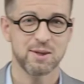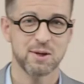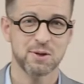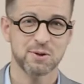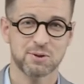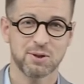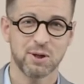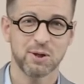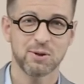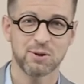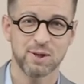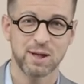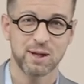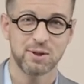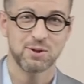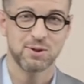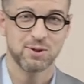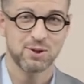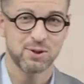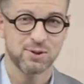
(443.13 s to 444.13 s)
there are certain
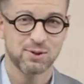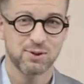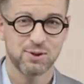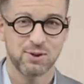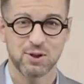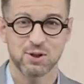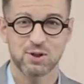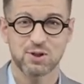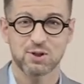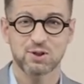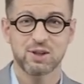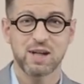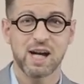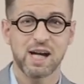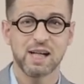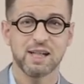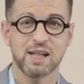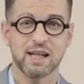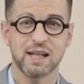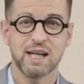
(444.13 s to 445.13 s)
things you just you just
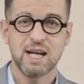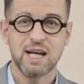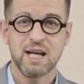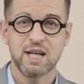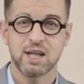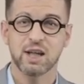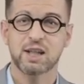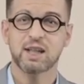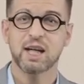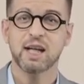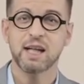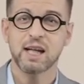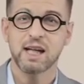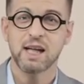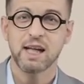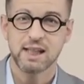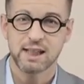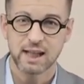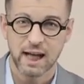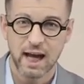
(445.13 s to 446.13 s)
kind of you kind of
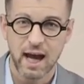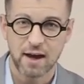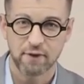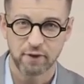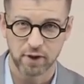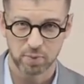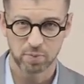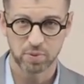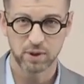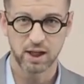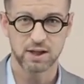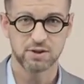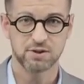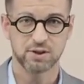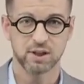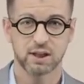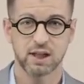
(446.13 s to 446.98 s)
need to have in place.